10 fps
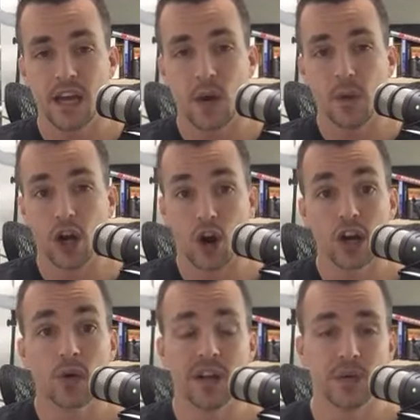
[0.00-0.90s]
we are
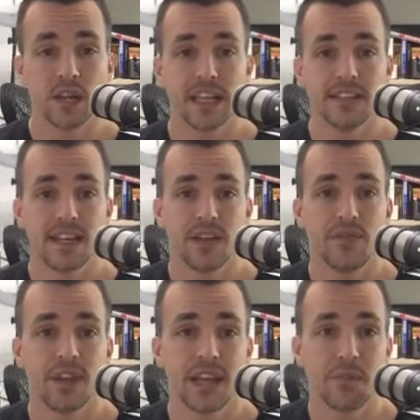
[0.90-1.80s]
going to release an
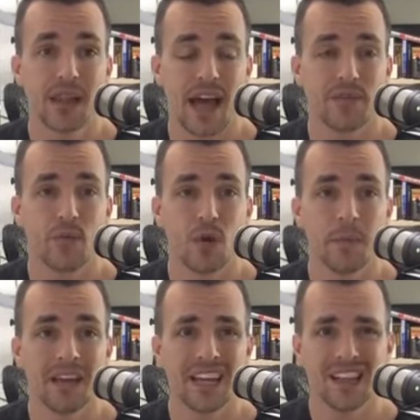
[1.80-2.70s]
affiliate
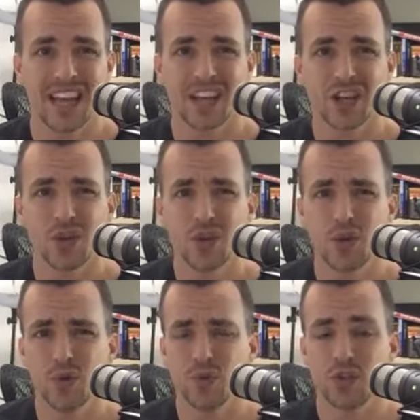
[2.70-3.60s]
platform in like
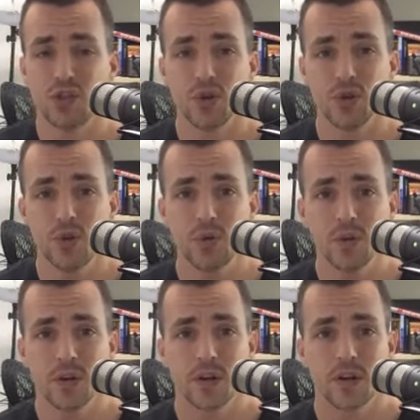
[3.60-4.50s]
Q2,
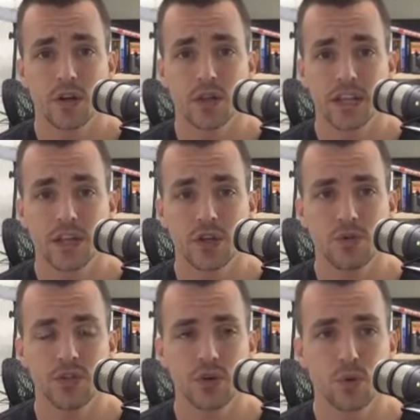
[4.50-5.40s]
early
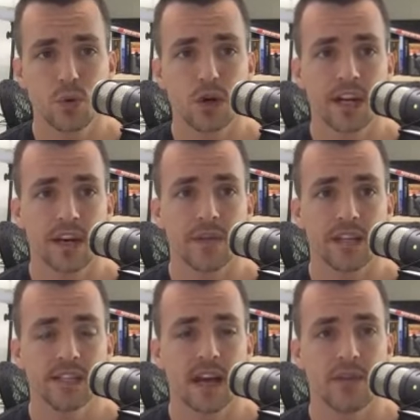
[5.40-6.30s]
Q2. We're working on the
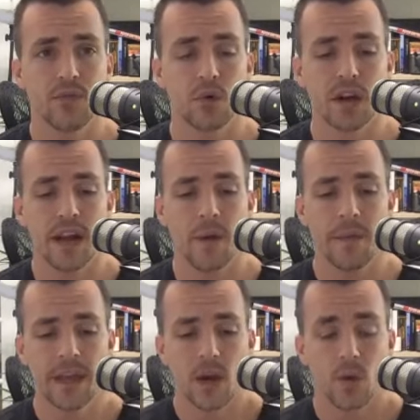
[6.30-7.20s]
design for it now,
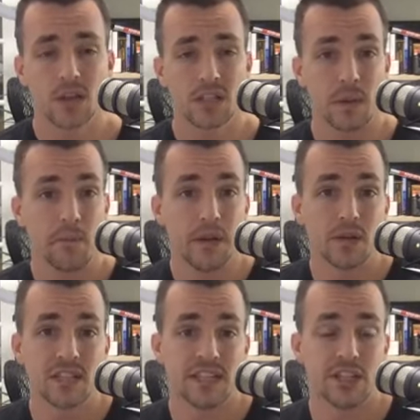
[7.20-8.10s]
where it's going to be
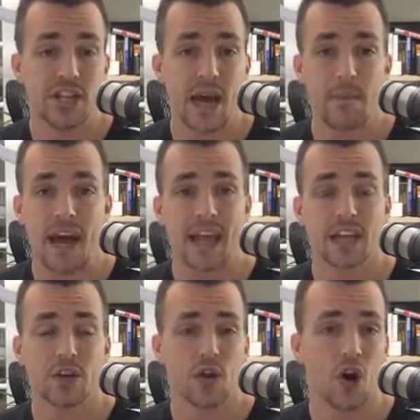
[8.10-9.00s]
built into
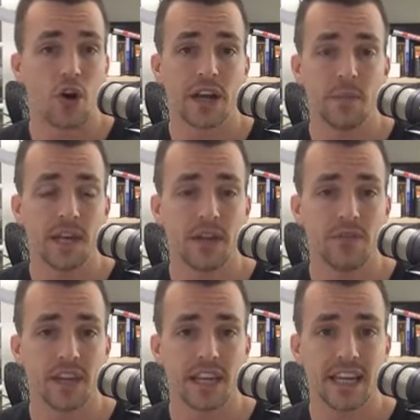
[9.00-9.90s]
Chatmatic. You're all going to be an
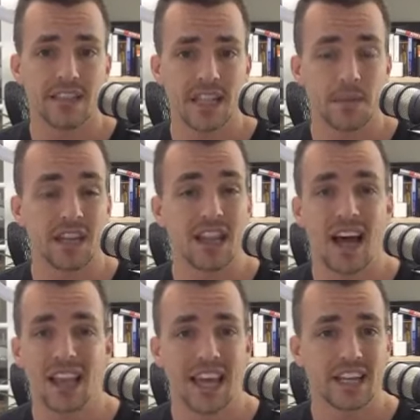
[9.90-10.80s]
affiliate. It's going to be a
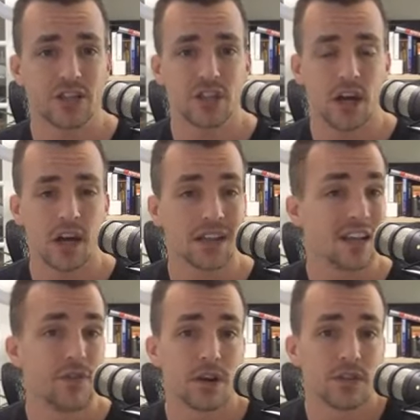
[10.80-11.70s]
lot like
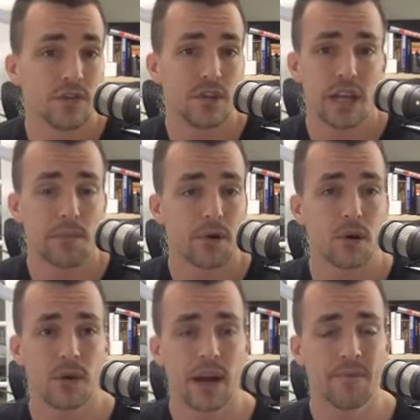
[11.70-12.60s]
ClickFunnels affiliate
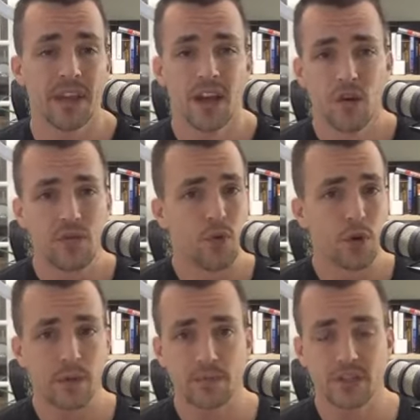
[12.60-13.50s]
program,
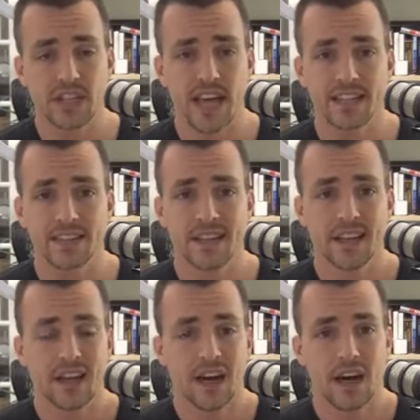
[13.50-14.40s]
40%
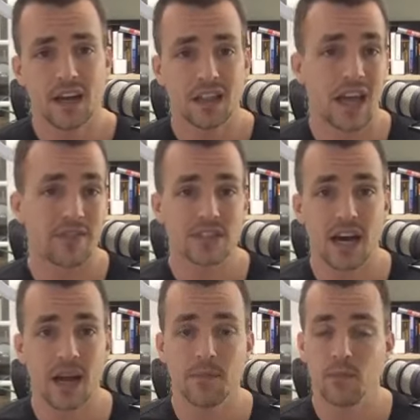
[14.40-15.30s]

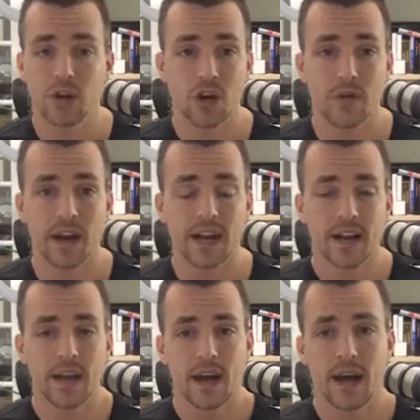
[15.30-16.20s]
lifetime recurring.
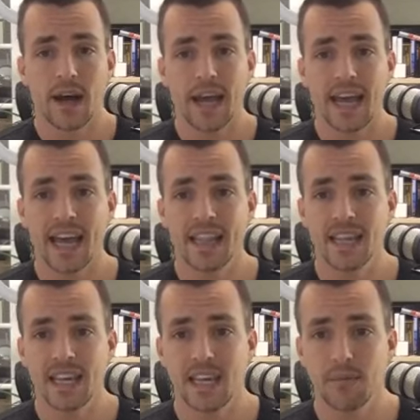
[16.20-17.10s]
And
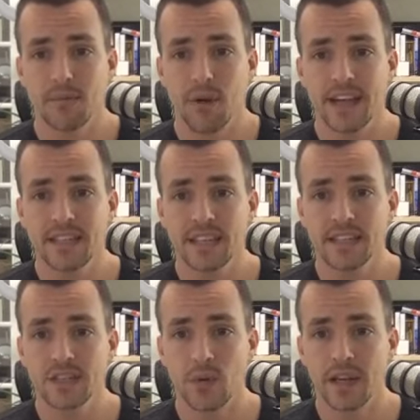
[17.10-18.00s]
the pricing
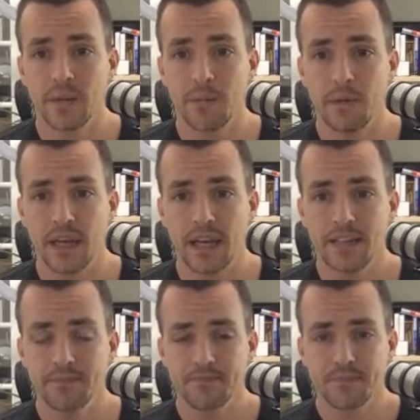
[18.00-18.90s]
is going to
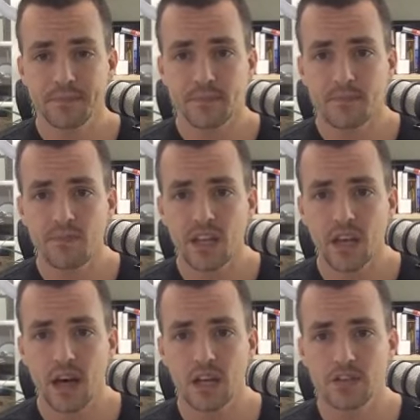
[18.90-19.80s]
be,
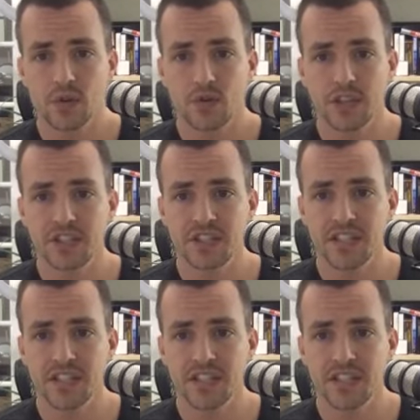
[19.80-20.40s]
so Christian